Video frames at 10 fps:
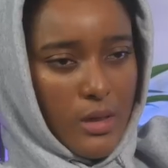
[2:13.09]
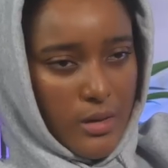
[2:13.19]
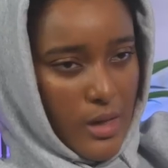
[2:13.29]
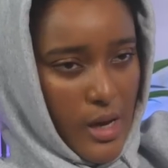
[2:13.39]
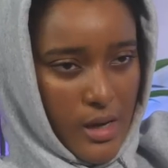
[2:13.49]

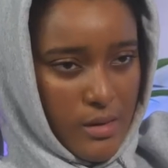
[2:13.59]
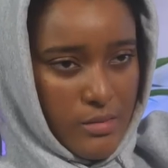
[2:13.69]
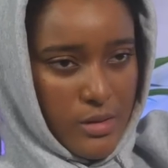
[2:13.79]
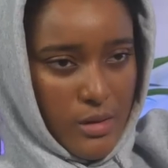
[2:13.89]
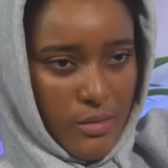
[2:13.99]
Okay,
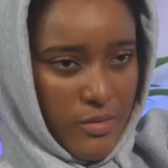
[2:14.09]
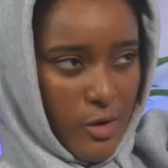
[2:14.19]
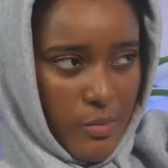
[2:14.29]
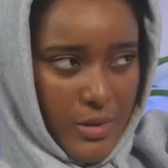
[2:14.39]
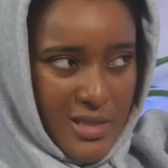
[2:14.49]
so if
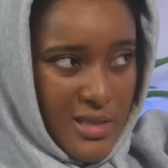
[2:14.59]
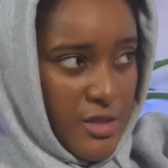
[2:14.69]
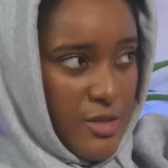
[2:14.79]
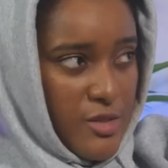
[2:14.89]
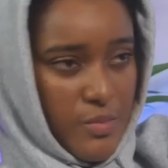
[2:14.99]
hope isn't
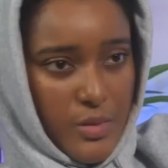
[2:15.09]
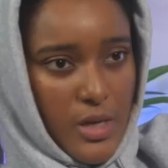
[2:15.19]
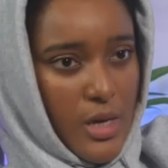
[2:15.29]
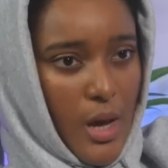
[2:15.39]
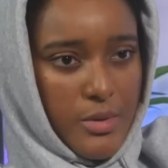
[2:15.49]
just
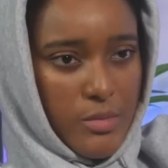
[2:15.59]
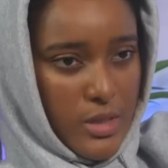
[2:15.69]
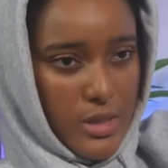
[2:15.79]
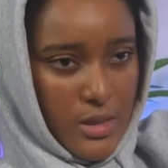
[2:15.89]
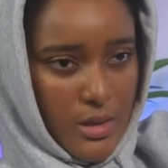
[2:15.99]
being
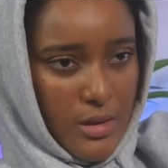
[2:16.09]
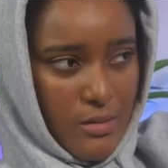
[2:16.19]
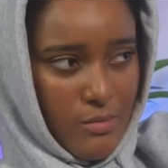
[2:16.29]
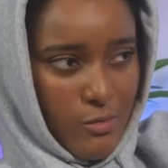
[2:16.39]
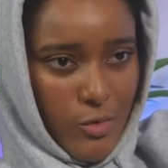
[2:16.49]
optimistic,
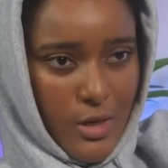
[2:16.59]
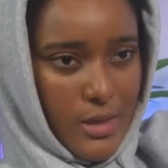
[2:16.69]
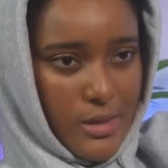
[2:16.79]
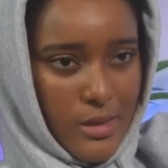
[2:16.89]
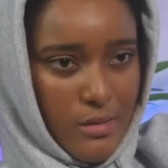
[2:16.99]
then what
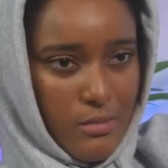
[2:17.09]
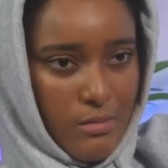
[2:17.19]
is it?